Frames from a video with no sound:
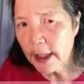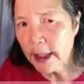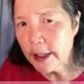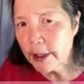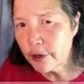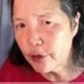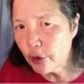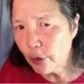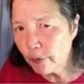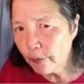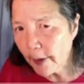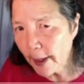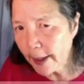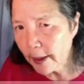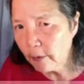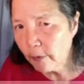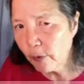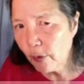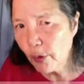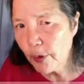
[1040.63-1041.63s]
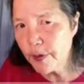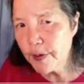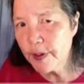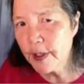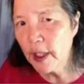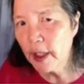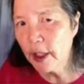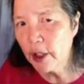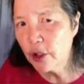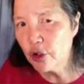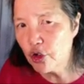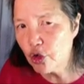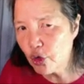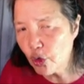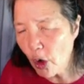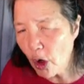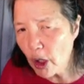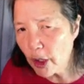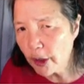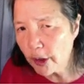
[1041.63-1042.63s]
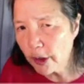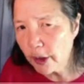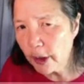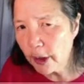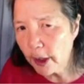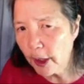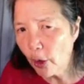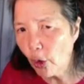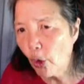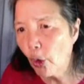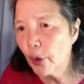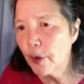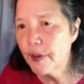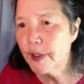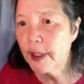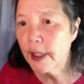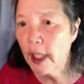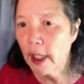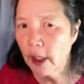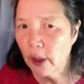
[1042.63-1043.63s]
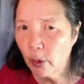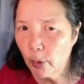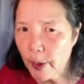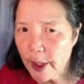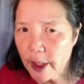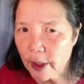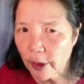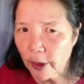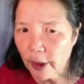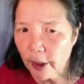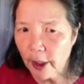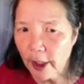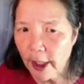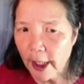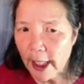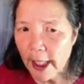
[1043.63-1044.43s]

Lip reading: is your vital force getting stronger or is it getting weaker?